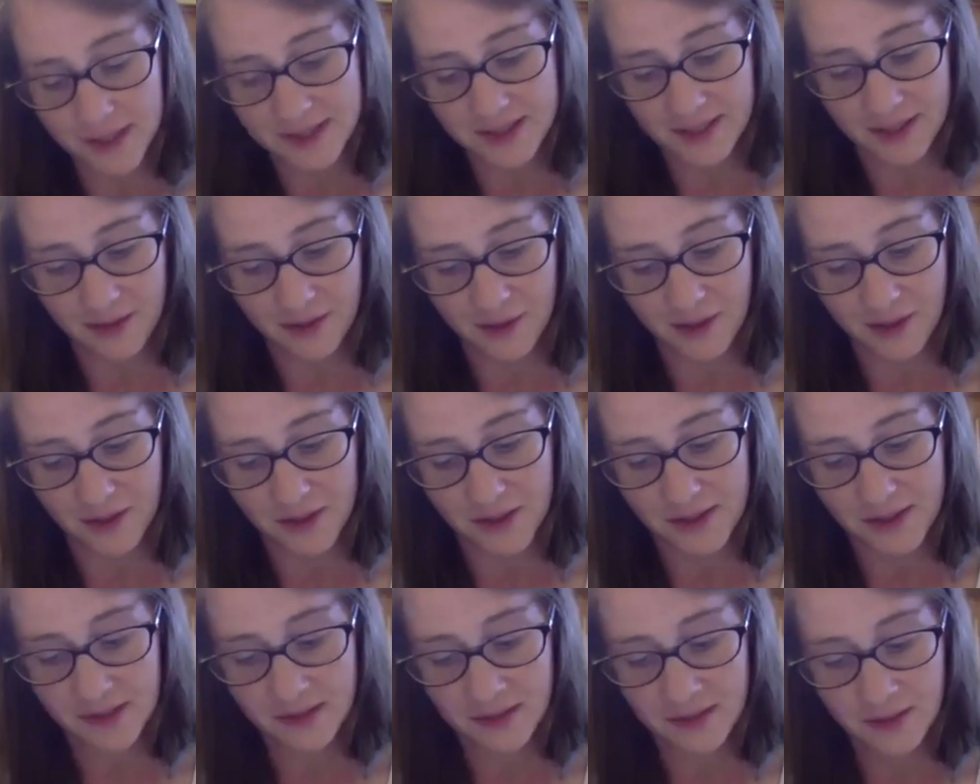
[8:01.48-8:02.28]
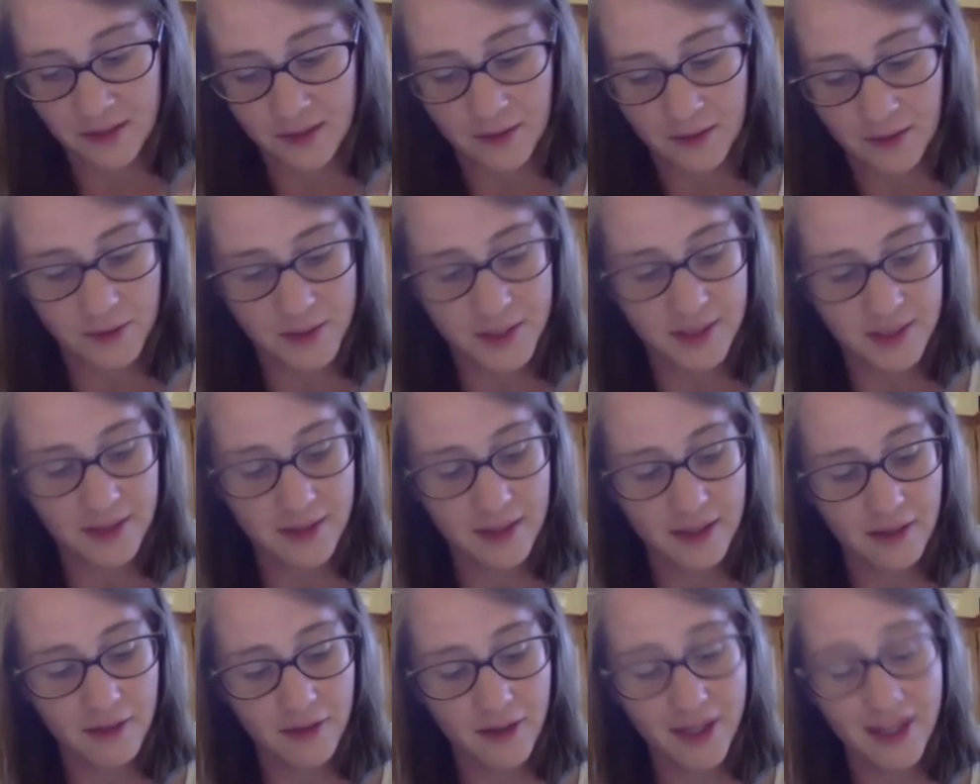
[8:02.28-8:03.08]
I thought, until
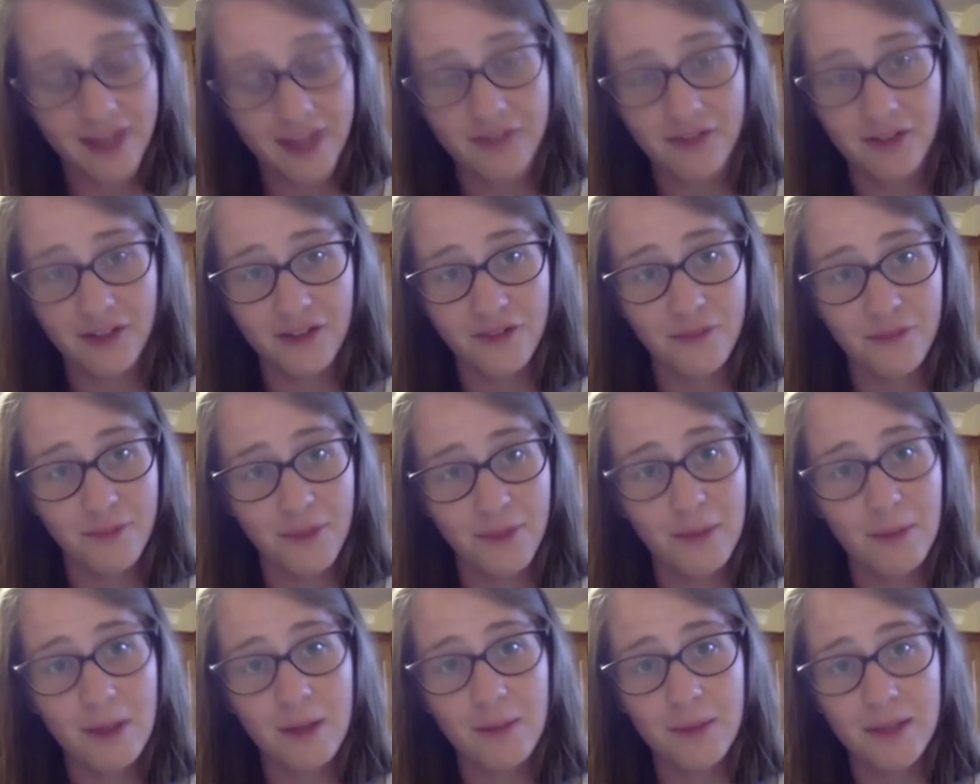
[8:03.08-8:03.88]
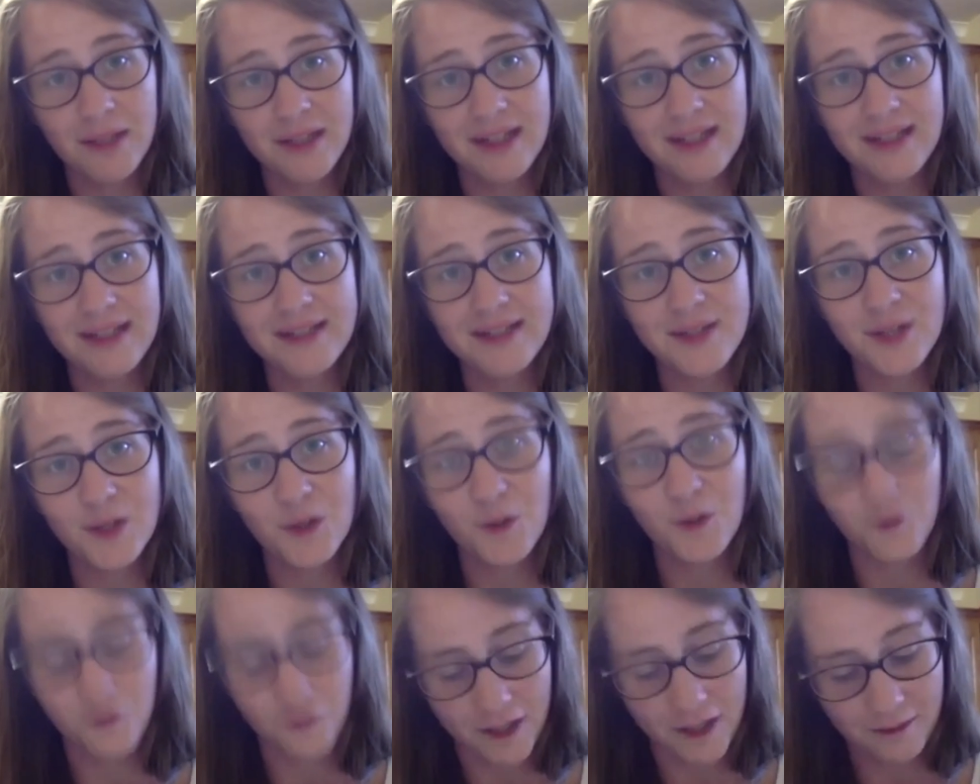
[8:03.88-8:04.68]
the arrival of my baby niece,
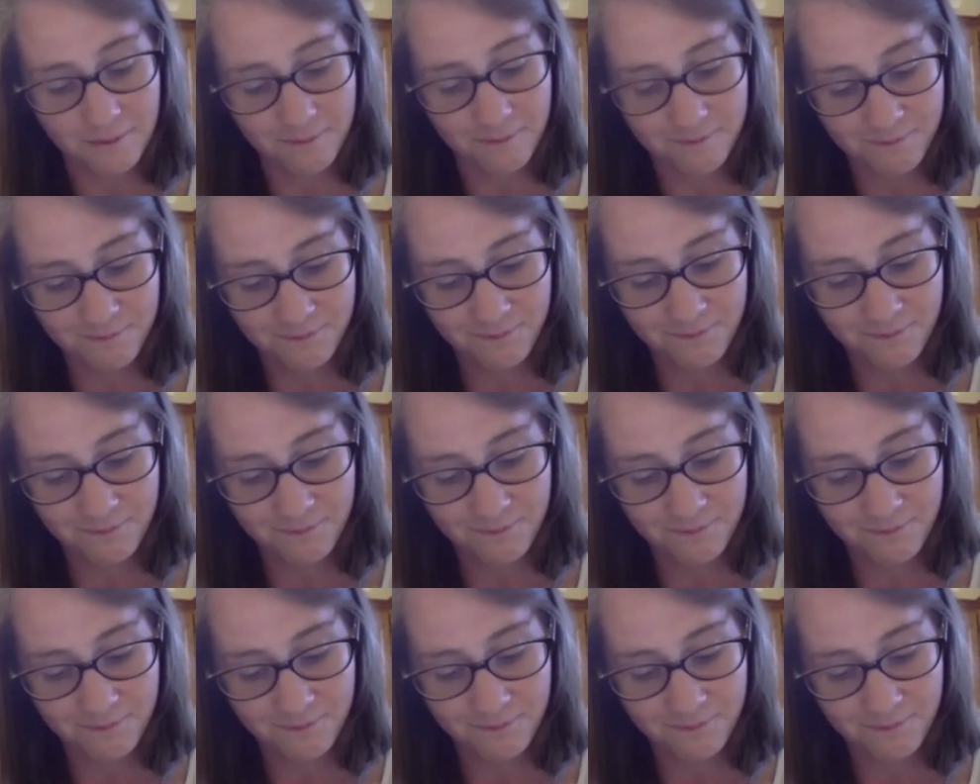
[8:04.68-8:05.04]
Sophie.